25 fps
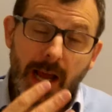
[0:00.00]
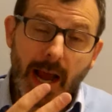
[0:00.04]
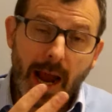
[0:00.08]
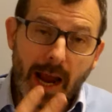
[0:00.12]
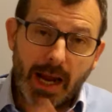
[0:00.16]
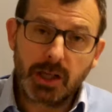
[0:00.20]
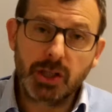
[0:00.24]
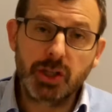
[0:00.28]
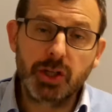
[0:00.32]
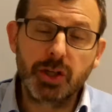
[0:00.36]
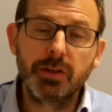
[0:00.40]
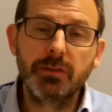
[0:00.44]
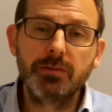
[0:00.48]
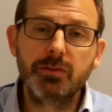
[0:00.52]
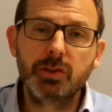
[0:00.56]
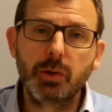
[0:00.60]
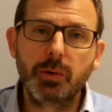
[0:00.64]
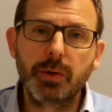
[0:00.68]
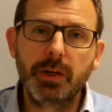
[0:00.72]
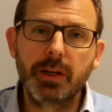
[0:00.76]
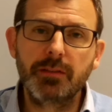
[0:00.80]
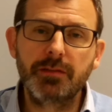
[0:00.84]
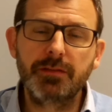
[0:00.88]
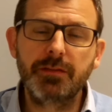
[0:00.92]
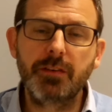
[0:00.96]
action of
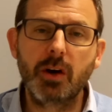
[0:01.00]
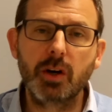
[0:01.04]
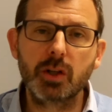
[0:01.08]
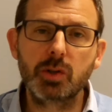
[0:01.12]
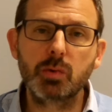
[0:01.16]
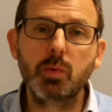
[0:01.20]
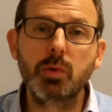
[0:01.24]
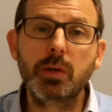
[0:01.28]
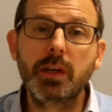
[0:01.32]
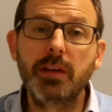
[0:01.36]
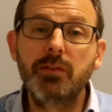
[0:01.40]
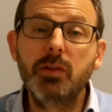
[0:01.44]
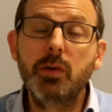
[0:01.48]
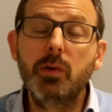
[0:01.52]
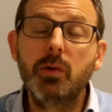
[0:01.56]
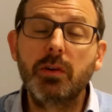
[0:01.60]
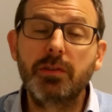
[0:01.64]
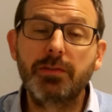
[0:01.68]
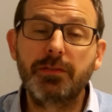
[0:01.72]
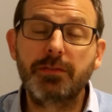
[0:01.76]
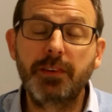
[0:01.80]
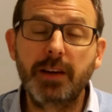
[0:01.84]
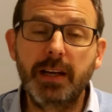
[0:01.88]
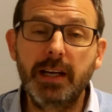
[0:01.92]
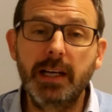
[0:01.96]
doing it first will give you a
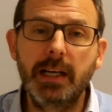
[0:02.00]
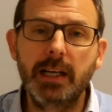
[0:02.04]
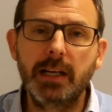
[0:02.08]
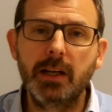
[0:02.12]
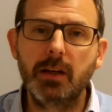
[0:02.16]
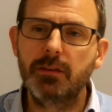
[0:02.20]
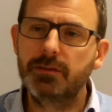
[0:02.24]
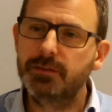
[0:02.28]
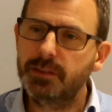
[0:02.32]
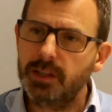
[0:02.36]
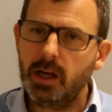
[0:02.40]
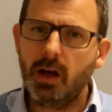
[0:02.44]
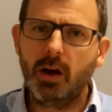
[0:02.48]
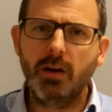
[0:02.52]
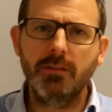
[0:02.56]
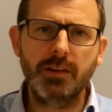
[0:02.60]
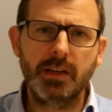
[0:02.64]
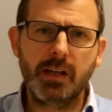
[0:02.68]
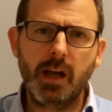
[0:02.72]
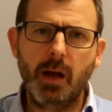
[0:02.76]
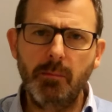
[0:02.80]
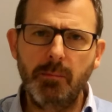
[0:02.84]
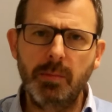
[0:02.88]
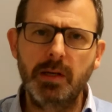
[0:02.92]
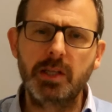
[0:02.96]
feeling of, yeah, I've
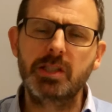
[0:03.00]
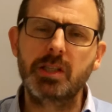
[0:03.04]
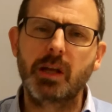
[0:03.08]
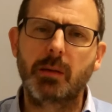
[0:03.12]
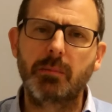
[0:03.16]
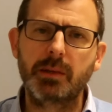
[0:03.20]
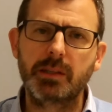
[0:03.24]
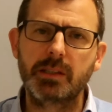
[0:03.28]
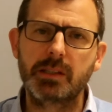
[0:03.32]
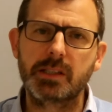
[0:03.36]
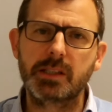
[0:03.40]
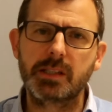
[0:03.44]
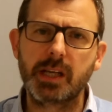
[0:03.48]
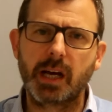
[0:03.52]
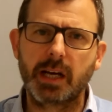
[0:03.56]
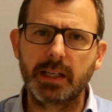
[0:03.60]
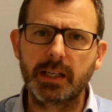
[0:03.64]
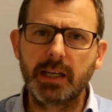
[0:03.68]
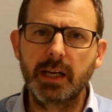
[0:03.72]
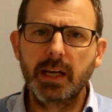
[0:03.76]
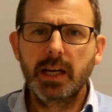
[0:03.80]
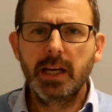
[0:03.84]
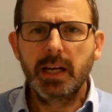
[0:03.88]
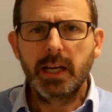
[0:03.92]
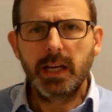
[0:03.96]
accomplished something today.
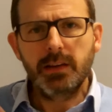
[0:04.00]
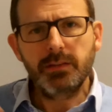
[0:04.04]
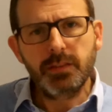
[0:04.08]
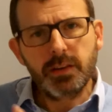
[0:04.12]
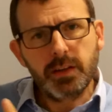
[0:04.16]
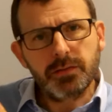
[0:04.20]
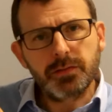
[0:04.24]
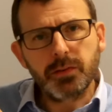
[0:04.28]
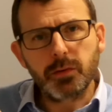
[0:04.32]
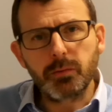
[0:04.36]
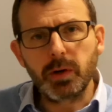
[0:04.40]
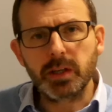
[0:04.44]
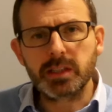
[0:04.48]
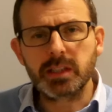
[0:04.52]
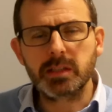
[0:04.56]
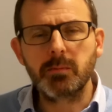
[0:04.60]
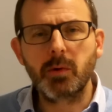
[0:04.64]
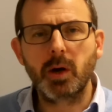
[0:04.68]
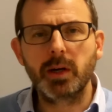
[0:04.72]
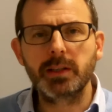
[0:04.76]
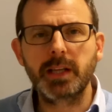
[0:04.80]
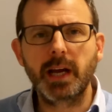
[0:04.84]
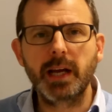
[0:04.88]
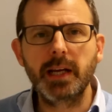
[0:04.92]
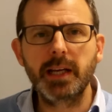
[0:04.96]
Even if the rest of
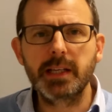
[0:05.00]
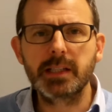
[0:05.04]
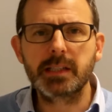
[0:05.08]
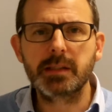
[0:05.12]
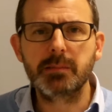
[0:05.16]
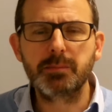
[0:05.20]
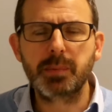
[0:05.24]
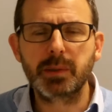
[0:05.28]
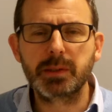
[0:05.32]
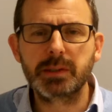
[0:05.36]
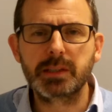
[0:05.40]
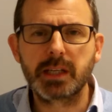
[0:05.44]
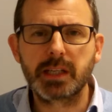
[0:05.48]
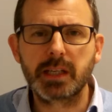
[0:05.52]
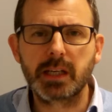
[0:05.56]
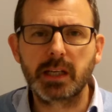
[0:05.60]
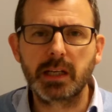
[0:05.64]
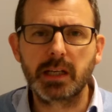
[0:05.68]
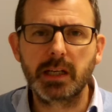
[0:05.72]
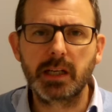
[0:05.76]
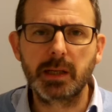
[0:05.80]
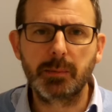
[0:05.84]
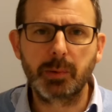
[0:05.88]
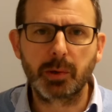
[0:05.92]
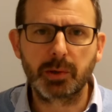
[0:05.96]
my day isn't
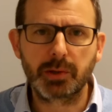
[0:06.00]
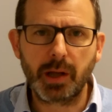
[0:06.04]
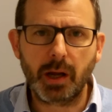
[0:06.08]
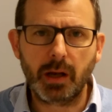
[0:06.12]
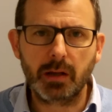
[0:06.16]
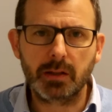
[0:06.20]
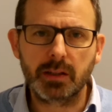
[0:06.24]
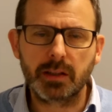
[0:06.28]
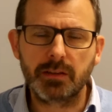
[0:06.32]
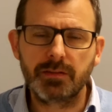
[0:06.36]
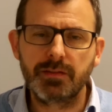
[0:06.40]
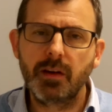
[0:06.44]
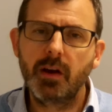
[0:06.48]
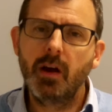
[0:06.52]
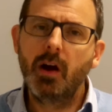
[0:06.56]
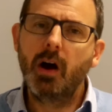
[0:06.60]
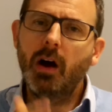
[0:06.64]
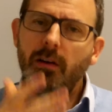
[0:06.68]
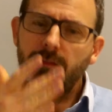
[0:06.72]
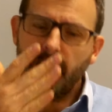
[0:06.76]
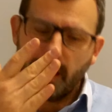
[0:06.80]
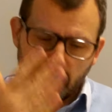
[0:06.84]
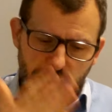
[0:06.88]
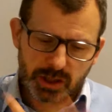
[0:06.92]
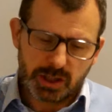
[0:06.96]
particularly productive,
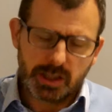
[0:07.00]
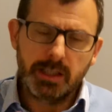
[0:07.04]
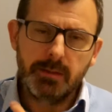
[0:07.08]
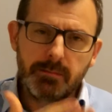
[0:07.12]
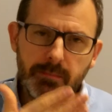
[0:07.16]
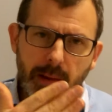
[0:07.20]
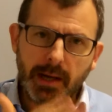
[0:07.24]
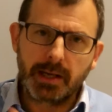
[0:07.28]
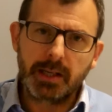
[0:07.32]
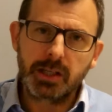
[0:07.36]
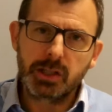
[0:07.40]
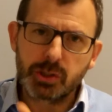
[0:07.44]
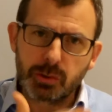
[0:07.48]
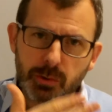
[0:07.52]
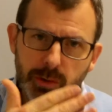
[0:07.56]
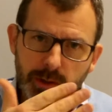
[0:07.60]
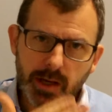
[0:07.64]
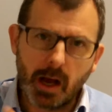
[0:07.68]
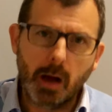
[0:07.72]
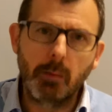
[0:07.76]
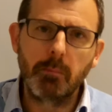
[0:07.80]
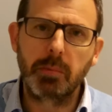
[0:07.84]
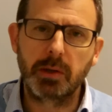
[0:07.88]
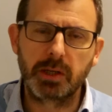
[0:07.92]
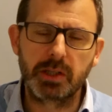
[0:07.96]
I've actually managed to
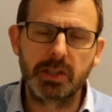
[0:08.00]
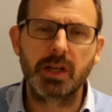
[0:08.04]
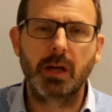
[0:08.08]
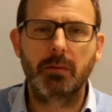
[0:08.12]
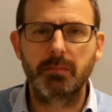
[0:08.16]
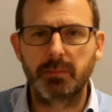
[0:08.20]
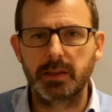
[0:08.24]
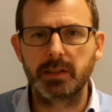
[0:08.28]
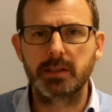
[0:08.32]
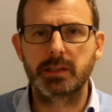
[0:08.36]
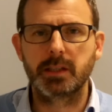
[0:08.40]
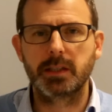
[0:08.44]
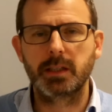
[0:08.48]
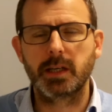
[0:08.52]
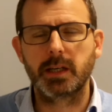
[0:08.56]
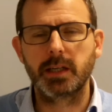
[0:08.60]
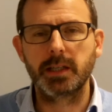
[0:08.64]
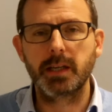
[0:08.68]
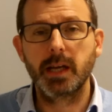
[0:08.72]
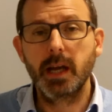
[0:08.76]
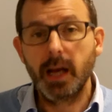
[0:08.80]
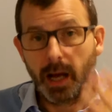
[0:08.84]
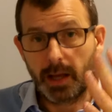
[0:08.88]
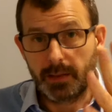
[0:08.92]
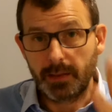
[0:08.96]
accomplish something today.
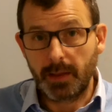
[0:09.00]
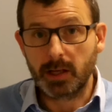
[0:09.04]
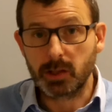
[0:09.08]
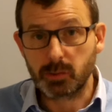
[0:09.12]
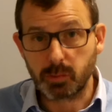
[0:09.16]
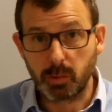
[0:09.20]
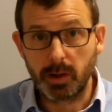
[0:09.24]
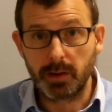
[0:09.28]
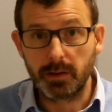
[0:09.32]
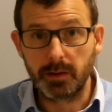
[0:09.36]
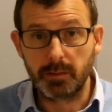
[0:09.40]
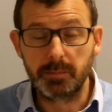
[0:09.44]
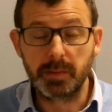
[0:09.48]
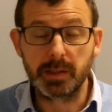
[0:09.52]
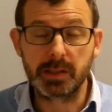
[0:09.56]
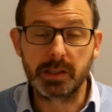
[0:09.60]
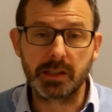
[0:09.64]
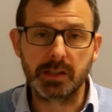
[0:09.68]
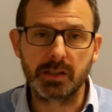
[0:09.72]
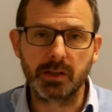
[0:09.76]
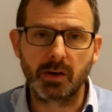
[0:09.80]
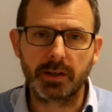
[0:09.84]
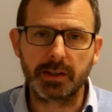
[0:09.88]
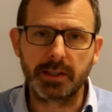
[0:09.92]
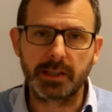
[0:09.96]
And that's where the
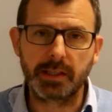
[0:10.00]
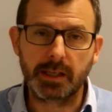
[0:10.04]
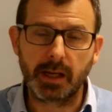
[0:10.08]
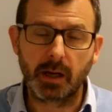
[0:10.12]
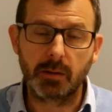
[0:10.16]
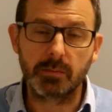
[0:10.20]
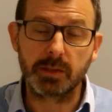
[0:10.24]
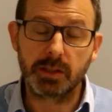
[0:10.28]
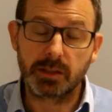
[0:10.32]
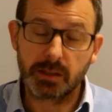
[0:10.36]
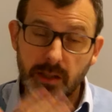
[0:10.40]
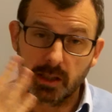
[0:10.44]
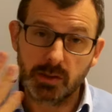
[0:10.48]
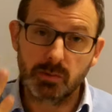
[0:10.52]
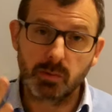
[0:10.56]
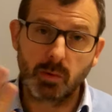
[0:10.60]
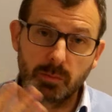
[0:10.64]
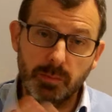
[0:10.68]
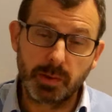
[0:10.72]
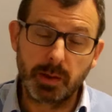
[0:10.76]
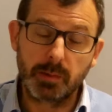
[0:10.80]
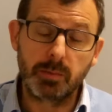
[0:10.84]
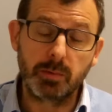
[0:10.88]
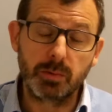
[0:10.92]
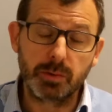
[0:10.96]
business idea comes in. That's what
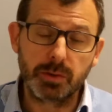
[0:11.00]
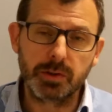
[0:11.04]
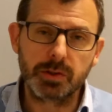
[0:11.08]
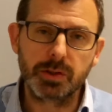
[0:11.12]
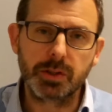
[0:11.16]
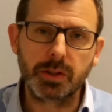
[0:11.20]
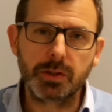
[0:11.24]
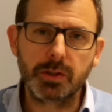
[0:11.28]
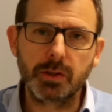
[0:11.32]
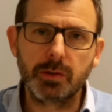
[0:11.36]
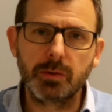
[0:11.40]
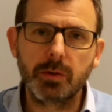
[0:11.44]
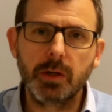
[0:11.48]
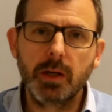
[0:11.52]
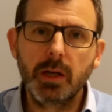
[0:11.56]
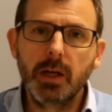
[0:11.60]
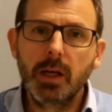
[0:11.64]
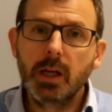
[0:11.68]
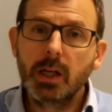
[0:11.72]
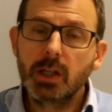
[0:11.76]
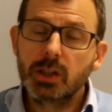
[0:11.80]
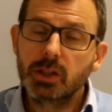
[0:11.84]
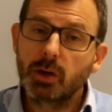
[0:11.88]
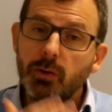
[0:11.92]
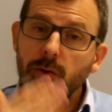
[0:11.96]
people used to do.
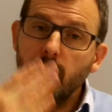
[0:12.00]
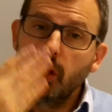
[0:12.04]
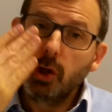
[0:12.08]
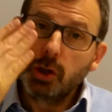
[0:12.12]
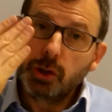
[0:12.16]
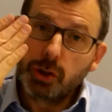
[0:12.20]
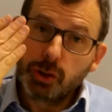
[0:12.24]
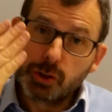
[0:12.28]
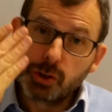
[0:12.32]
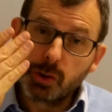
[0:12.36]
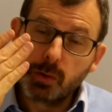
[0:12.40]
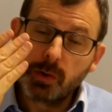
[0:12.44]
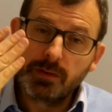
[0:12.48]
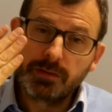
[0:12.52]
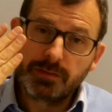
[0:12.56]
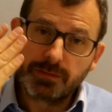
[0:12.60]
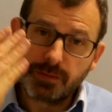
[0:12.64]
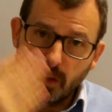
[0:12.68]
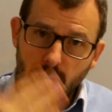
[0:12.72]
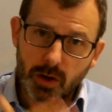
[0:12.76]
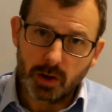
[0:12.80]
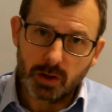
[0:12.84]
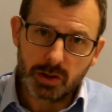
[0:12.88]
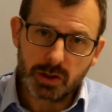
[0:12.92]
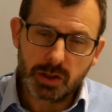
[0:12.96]
So you do it
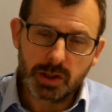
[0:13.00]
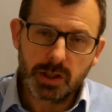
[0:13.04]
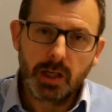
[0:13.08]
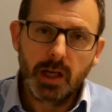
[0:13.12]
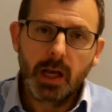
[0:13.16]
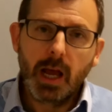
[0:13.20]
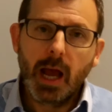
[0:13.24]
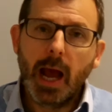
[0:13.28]
first.